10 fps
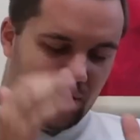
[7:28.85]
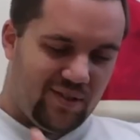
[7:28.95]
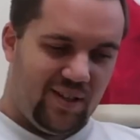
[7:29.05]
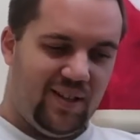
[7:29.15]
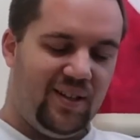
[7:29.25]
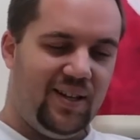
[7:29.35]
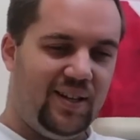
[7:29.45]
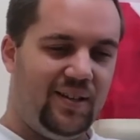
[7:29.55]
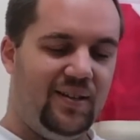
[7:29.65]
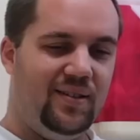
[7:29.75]
You just get
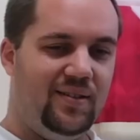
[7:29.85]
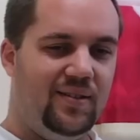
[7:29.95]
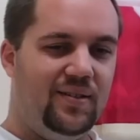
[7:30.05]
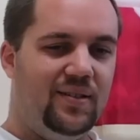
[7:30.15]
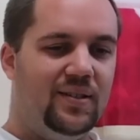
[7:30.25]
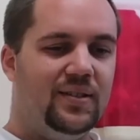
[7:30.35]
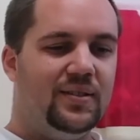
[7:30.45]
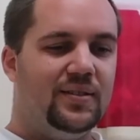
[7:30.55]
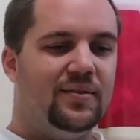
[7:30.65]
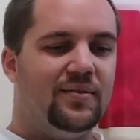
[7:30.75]
like,
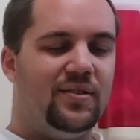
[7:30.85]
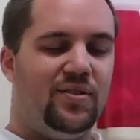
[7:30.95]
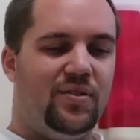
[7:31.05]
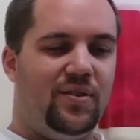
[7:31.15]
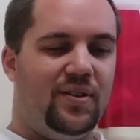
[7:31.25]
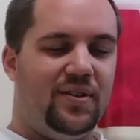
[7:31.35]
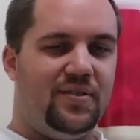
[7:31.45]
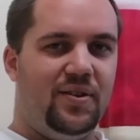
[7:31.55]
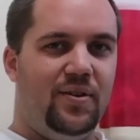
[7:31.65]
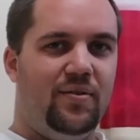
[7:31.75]
just turn on
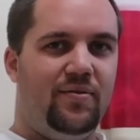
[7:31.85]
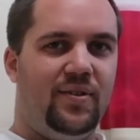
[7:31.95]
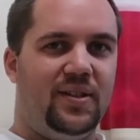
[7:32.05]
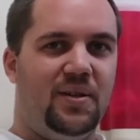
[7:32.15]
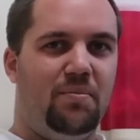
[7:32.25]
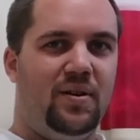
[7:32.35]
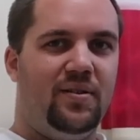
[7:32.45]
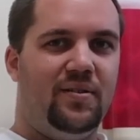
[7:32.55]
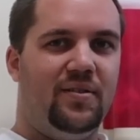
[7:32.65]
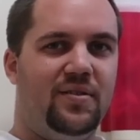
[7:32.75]
the stove, like the
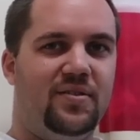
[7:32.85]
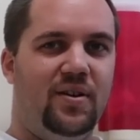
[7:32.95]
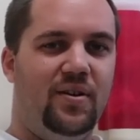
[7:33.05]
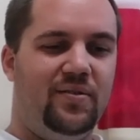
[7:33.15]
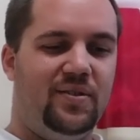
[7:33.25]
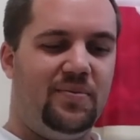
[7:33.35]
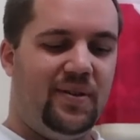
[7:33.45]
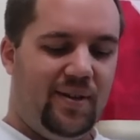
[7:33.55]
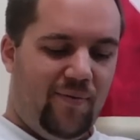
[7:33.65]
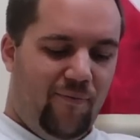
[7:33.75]
burner on the stove, just
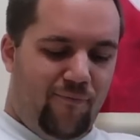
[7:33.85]
like.